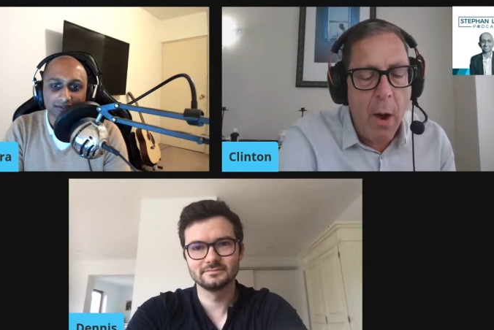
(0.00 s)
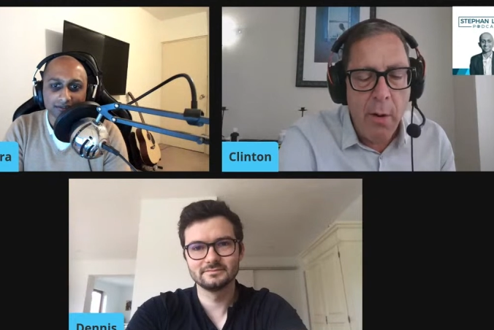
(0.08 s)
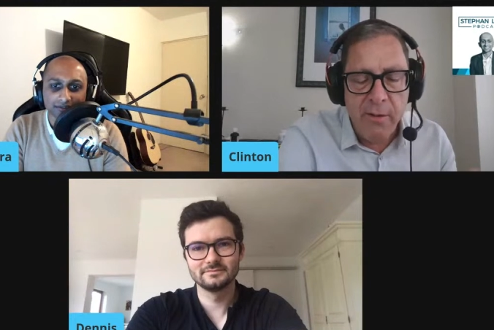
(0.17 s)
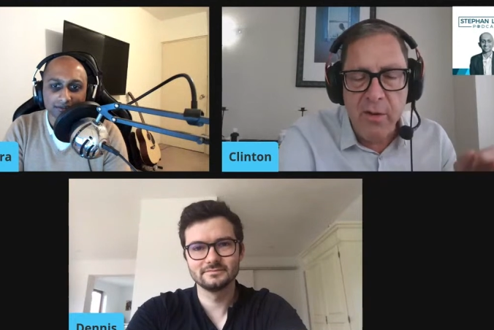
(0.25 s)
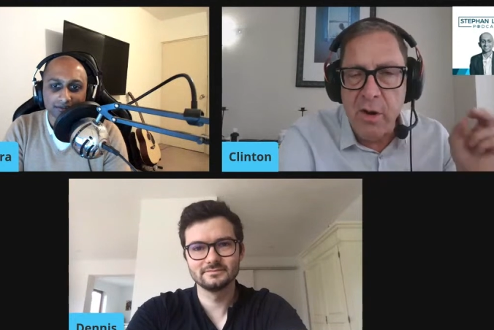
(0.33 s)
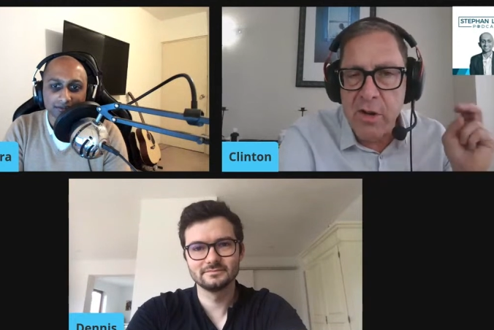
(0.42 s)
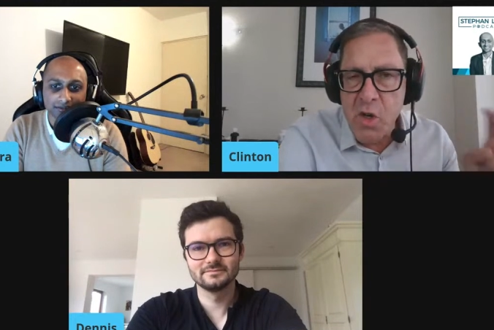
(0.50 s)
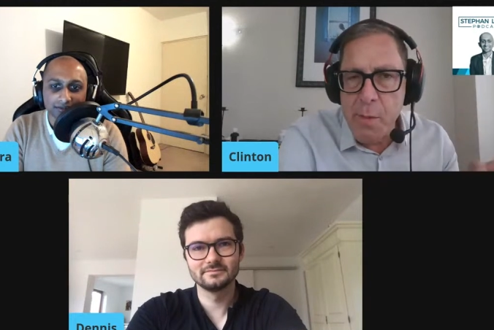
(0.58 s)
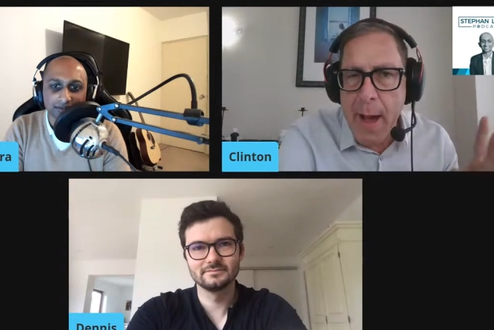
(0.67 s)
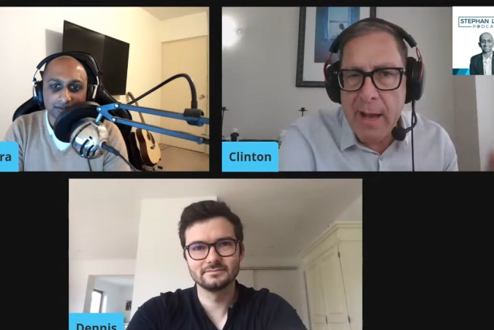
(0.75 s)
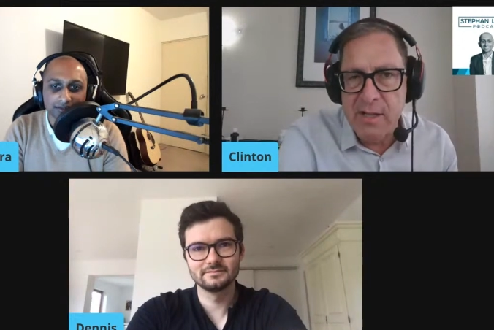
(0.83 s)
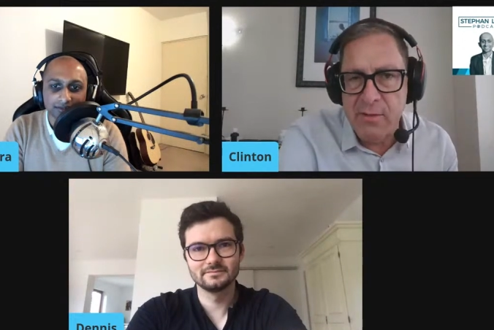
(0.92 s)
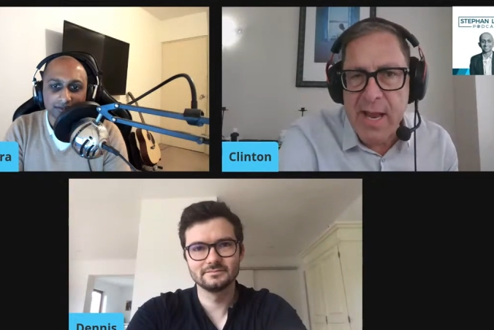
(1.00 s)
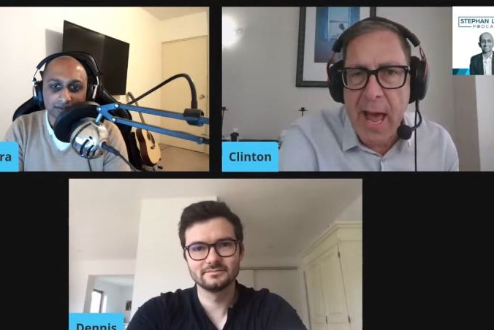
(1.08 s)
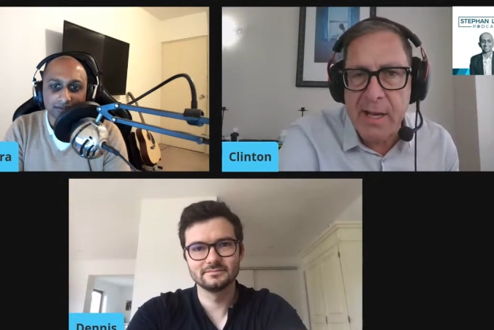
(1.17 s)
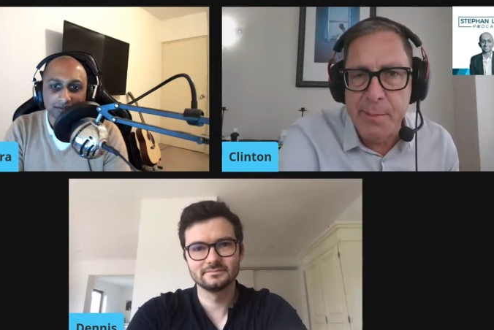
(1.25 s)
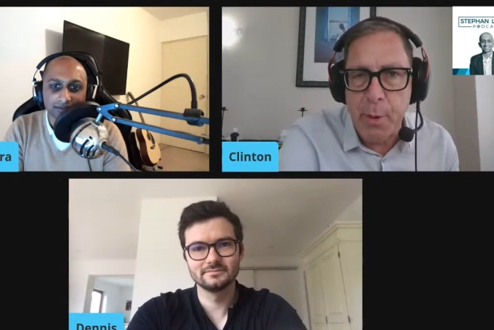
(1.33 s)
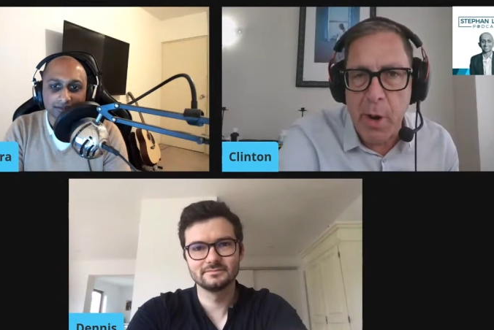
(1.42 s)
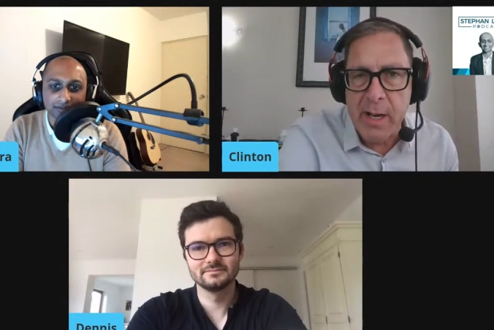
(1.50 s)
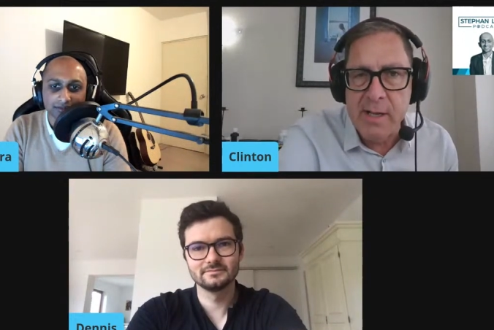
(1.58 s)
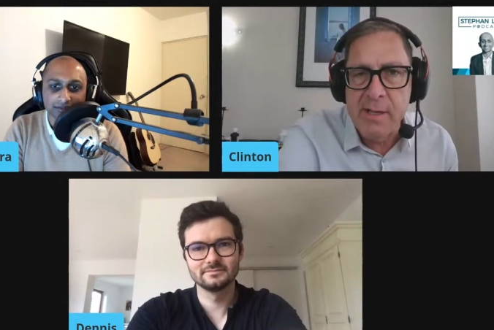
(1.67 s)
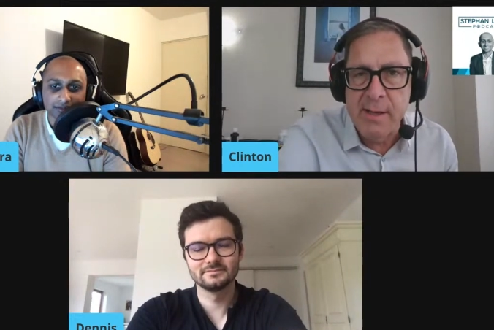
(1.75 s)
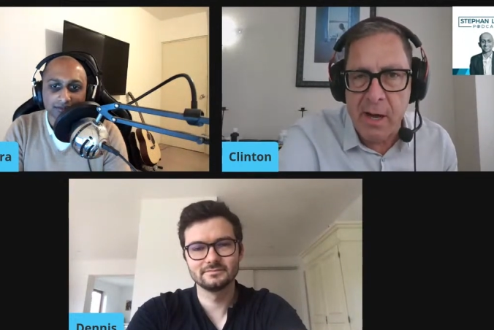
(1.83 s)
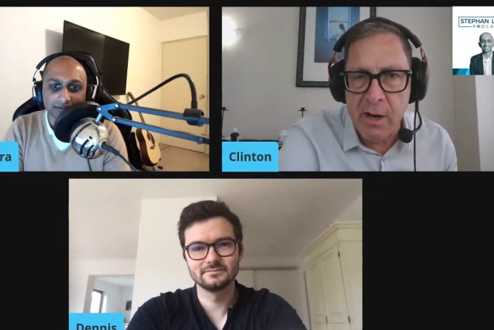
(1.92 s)
Speaker 1: However, there are two massive tax
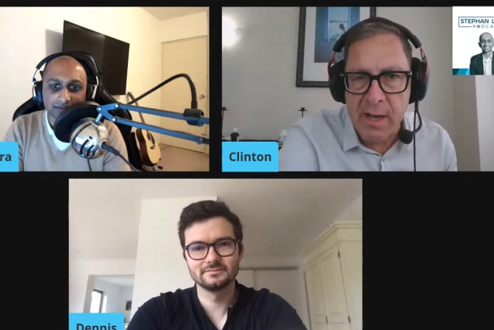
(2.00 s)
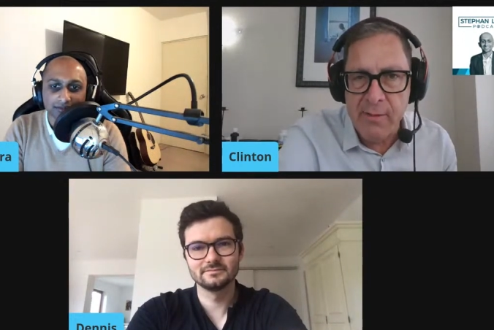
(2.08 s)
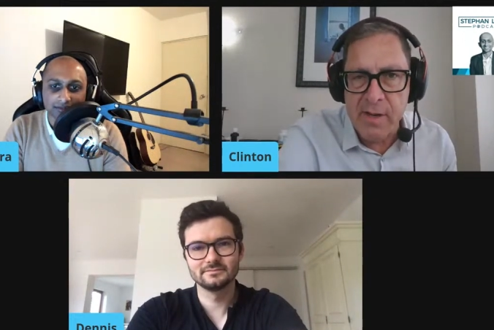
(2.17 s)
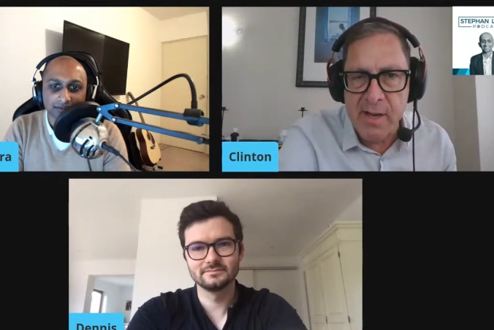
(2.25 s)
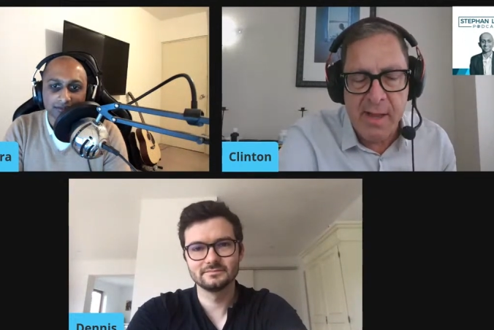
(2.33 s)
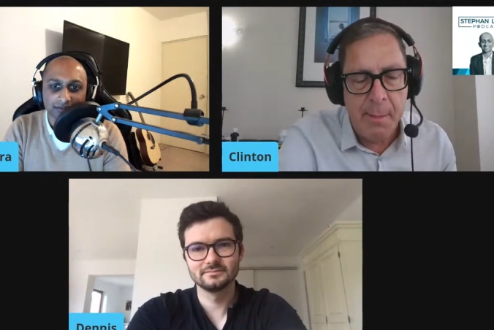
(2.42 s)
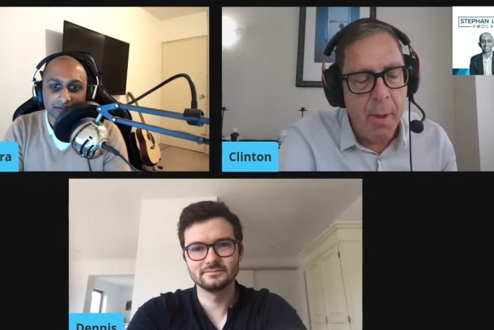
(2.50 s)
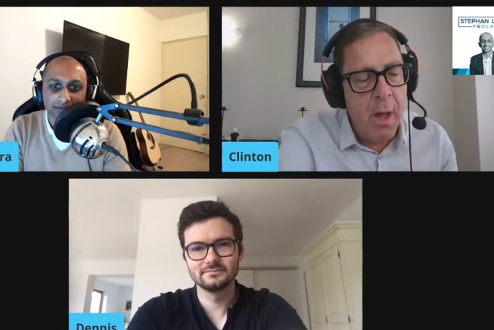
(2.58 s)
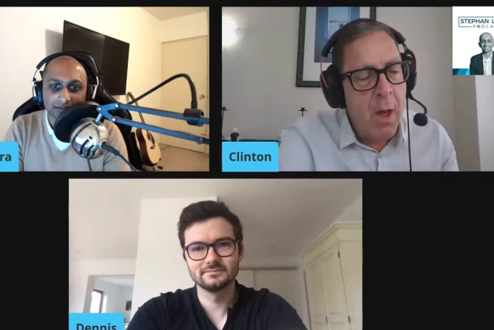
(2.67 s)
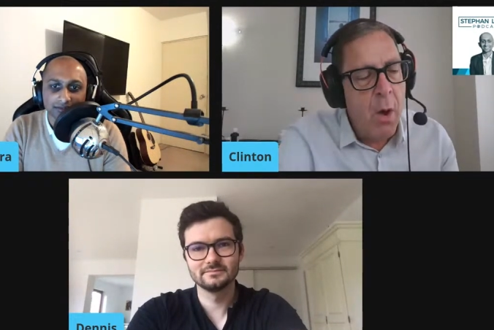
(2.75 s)
breaks that are given to them.